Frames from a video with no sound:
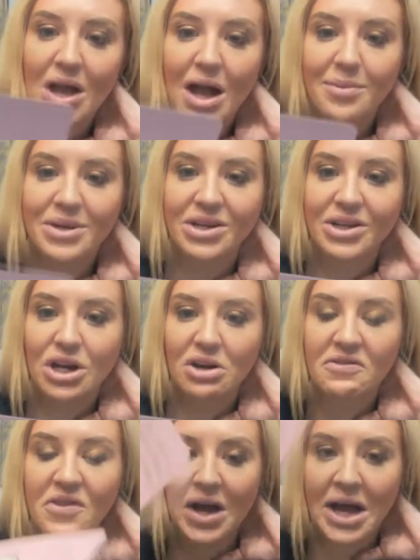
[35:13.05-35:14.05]
I'm going to
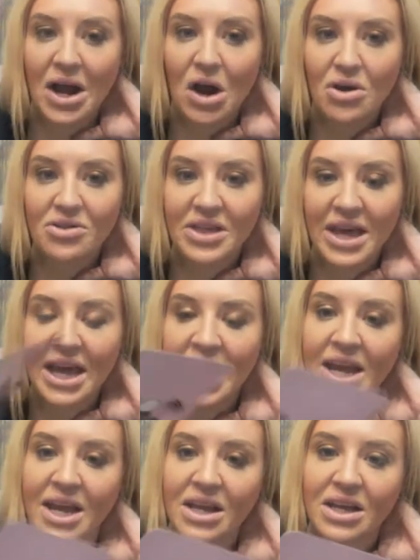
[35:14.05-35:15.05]
clarify are
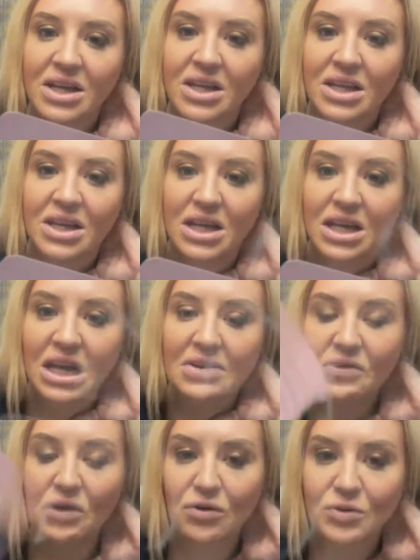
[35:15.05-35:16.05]
they
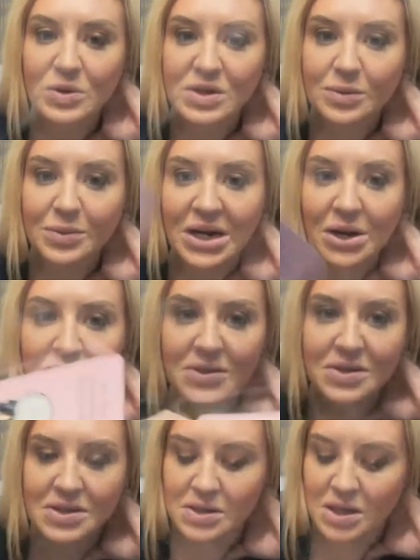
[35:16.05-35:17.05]
involved with someone
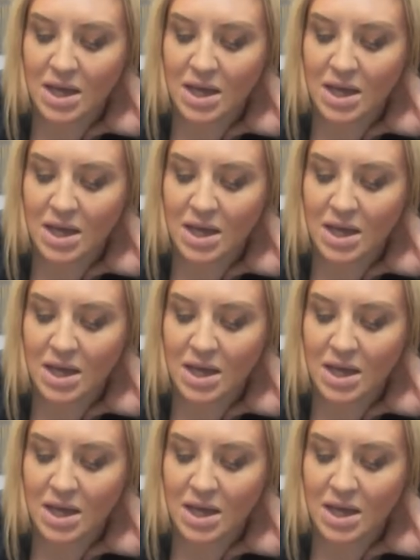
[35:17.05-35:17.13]
else?